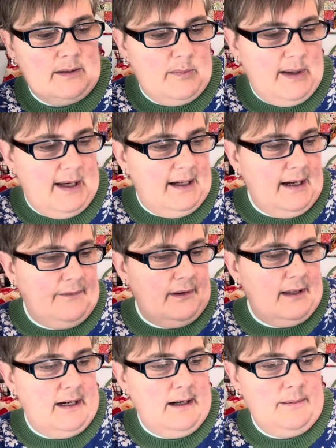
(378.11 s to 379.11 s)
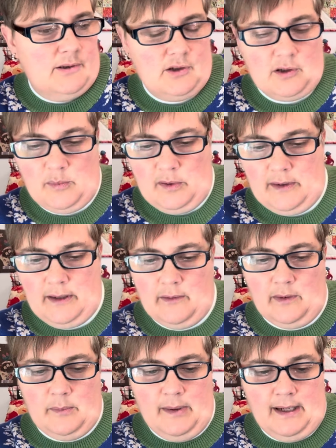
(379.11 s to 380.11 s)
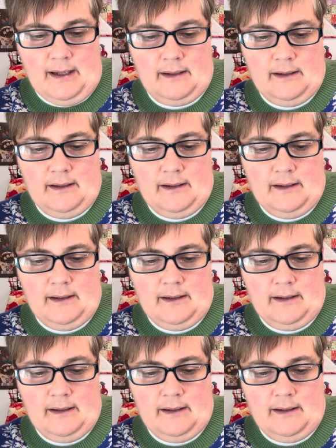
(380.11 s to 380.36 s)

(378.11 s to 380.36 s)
bag cover that up. I should have put that on the back.